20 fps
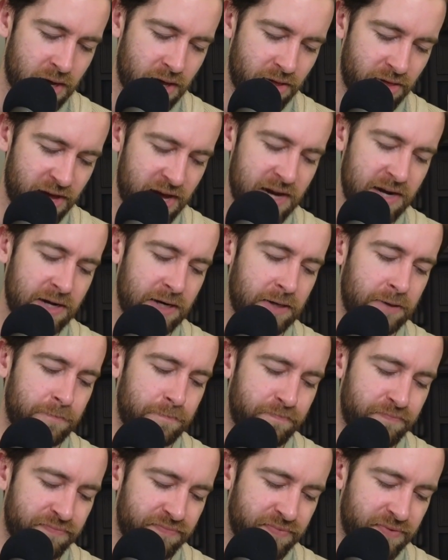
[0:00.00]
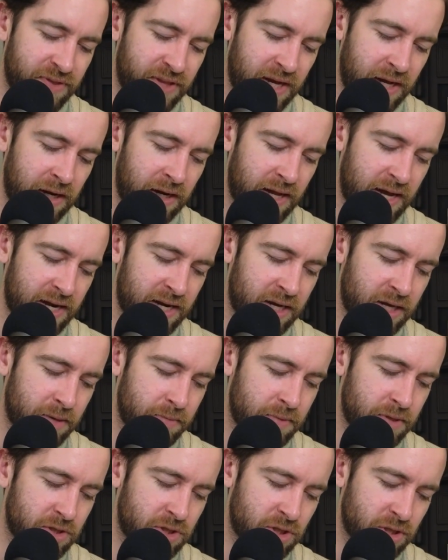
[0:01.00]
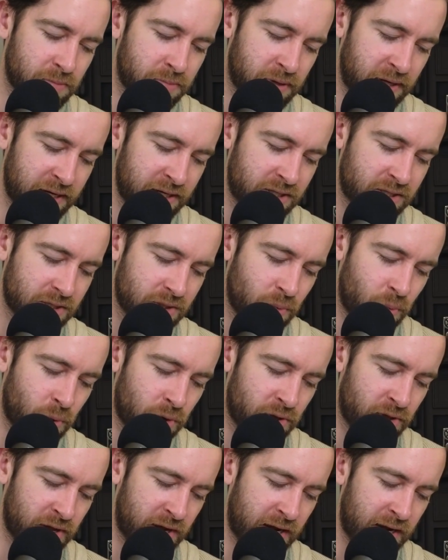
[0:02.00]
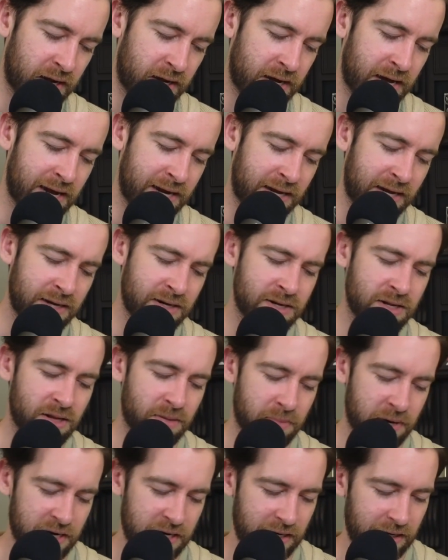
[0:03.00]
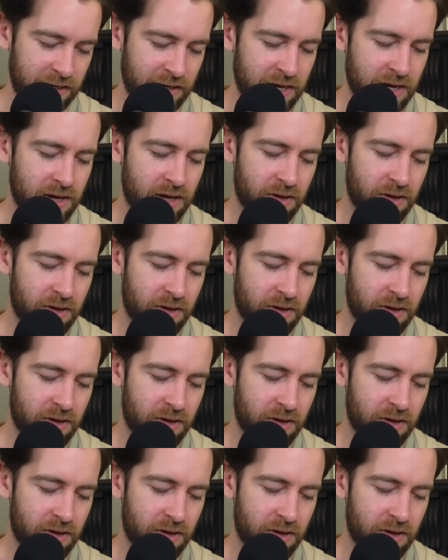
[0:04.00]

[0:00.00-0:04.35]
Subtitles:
Then they led him to the place where they had hidden the money.